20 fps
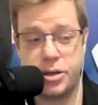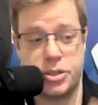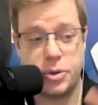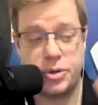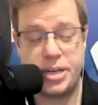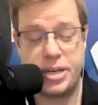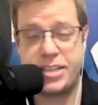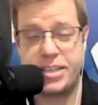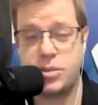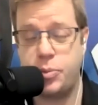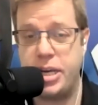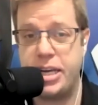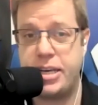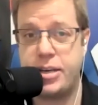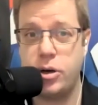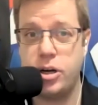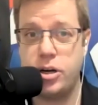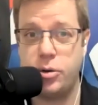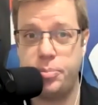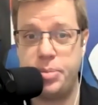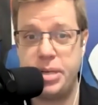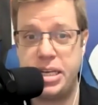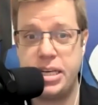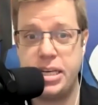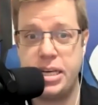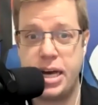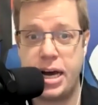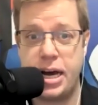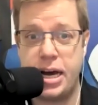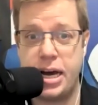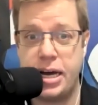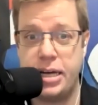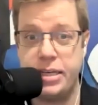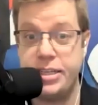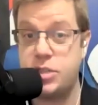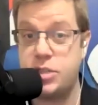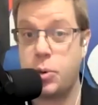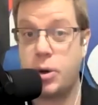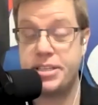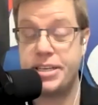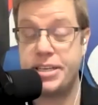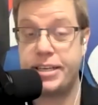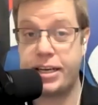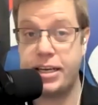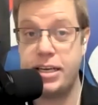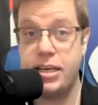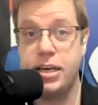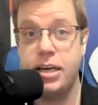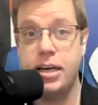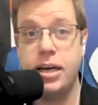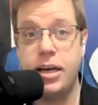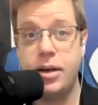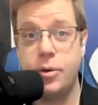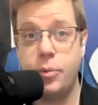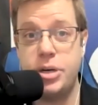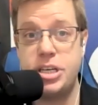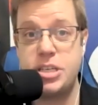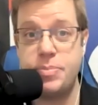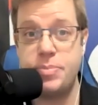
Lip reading: So next week, it'll be L'Histoire s'écrit, which